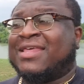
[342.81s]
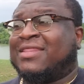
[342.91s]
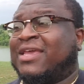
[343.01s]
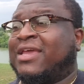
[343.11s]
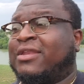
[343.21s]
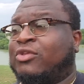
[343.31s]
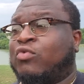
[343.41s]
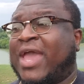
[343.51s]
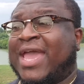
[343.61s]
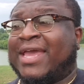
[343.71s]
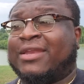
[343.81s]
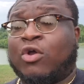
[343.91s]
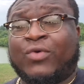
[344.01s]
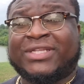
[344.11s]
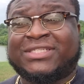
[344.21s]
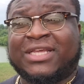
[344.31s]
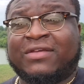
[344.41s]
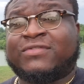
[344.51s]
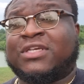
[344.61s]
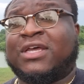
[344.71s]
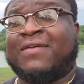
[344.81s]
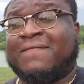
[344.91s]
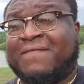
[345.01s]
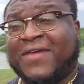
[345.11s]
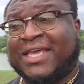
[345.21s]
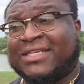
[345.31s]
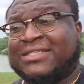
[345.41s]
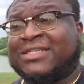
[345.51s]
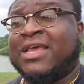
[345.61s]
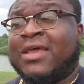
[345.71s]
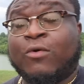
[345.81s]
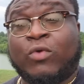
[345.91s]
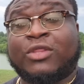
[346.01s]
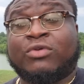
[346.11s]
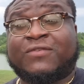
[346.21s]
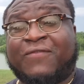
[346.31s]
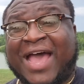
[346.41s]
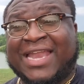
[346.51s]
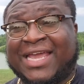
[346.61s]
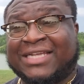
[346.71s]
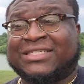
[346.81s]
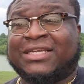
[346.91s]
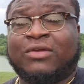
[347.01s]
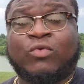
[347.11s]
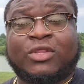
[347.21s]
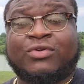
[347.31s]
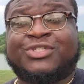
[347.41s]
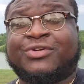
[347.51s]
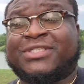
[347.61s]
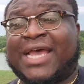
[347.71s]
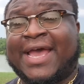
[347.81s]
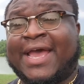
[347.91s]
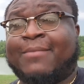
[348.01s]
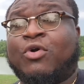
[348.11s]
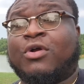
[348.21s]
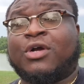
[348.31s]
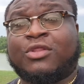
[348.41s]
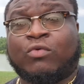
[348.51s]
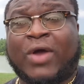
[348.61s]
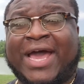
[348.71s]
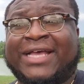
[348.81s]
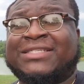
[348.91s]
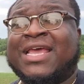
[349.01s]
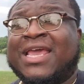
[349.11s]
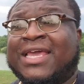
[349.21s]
then you had no incentive to invest whether it's financially, whether it's your time or otherwise,